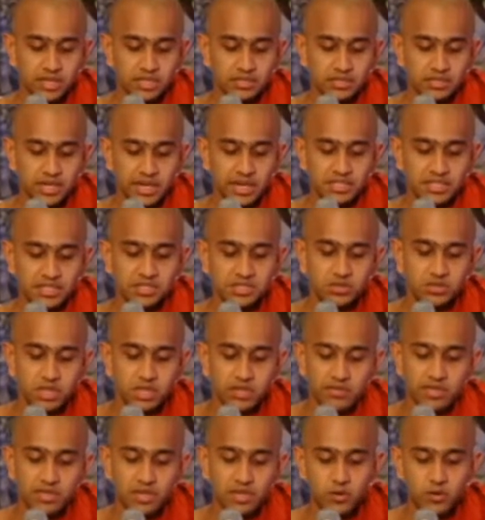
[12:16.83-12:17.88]
signs. Today
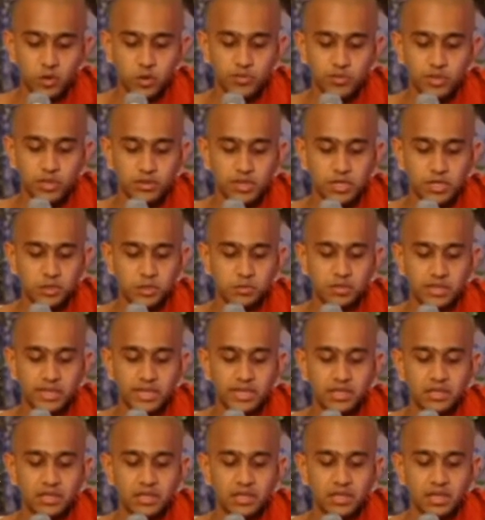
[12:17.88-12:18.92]
we are hoping to
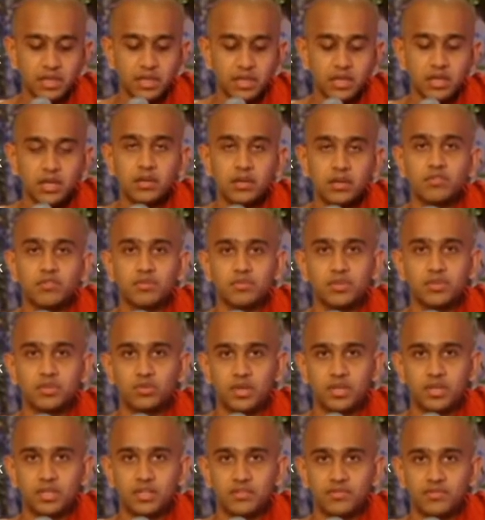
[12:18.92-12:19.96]
explain from the
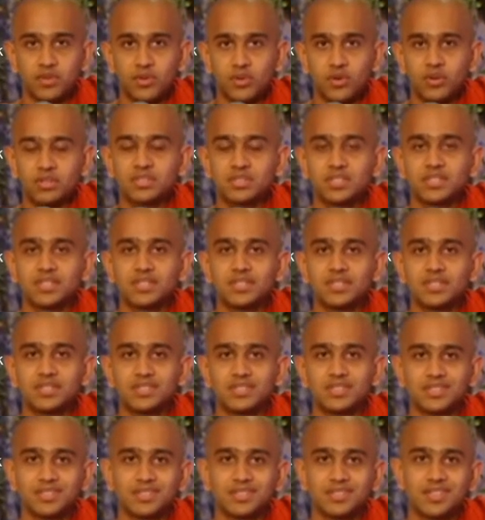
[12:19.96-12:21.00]
24th,
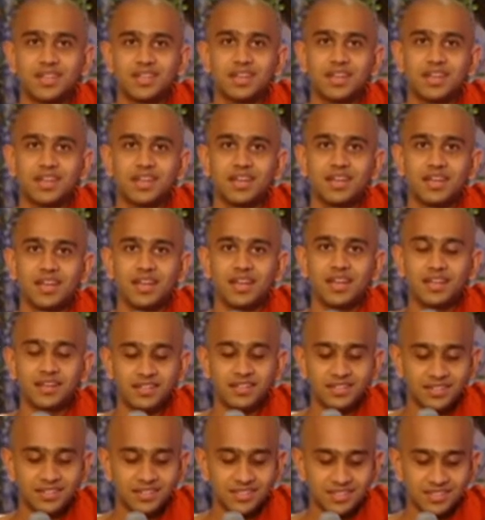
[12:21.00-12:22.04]

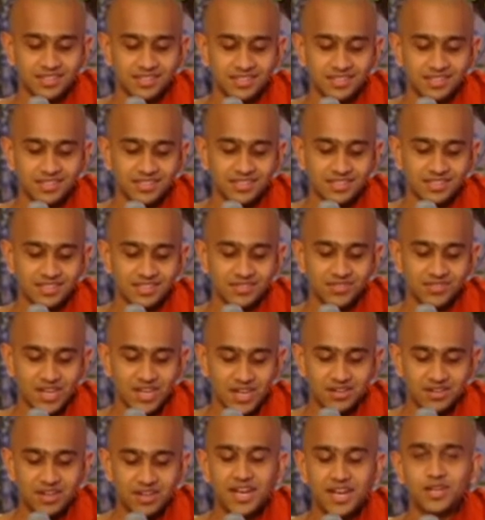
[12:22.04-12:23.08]
and we are
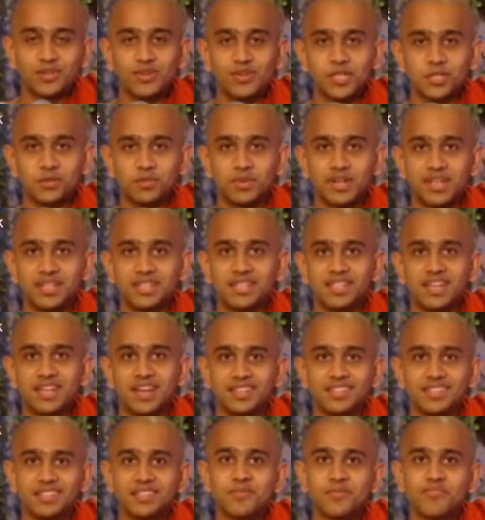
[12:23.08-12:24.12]
trying to explain the
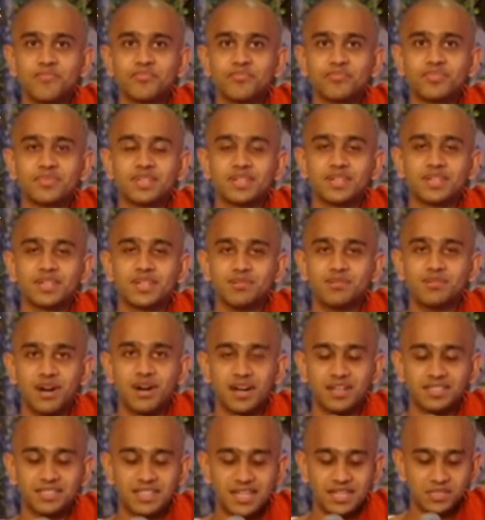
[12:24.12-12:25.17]
other
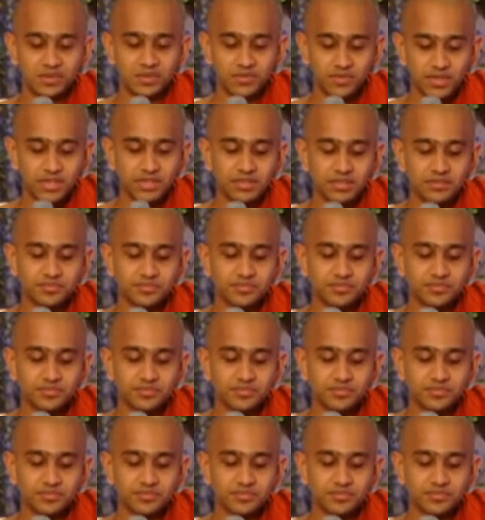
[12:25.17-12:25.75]
marks as well.